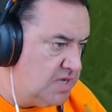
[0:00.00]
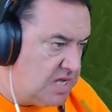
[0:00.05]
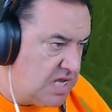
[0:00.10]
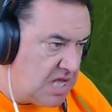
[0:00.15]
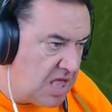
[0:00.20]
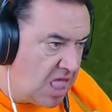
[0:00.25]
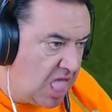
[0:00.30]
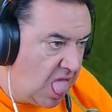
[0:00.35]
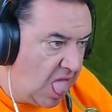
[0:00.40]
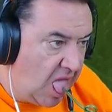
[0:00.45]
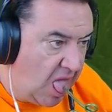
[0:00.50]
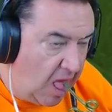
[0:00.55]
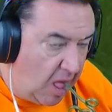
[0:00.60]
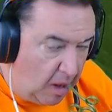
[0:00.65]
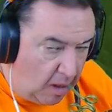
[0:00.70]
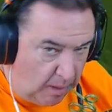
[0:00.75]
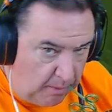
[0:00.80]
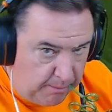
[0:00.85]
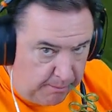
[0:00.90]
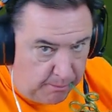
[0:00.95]

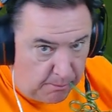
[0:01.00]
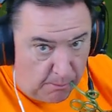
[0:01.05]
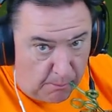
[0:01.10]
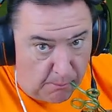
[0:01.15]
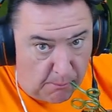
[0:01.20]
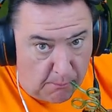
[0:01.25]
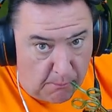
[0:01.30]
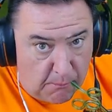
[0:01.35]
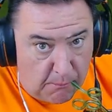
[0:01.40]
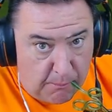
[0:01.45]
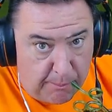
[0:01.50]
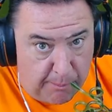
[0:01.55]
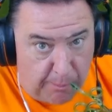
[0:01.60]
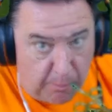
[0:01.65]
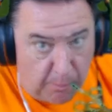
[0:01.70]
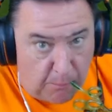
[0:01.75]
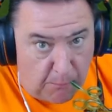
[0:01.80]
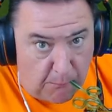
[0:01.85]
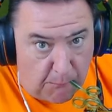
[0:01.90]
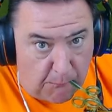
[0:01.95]

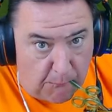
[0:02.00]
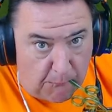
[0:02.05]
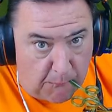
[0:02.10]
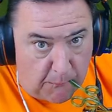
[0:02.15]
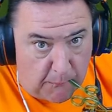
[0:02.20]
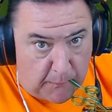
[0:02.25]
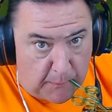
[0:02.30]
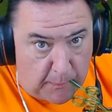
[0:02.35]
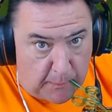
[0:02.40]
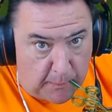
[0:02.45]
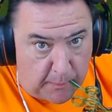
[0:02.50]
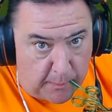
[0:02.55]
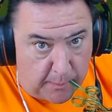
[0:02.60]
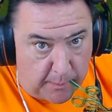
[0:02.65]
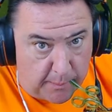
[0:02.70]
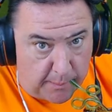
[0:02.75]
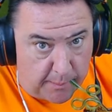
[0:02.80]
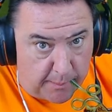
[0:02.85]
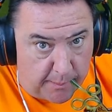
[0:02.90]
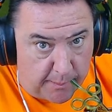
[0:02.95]

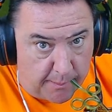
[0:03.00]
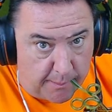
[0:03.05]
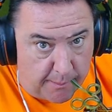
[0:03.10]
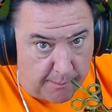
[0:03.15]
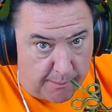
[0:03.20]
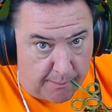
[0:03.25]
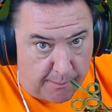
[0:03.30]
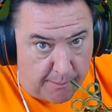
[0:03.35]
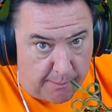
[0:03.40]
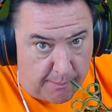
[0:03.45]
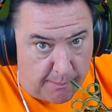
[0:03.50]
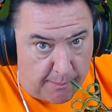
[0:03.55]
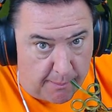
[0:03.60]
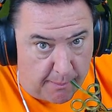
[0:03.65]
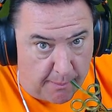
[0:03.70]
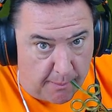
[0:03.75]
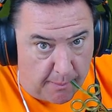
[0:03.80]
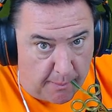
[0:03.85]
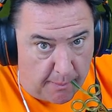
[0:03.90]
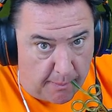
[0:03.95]

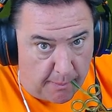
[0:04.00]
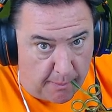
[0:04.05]
(silence)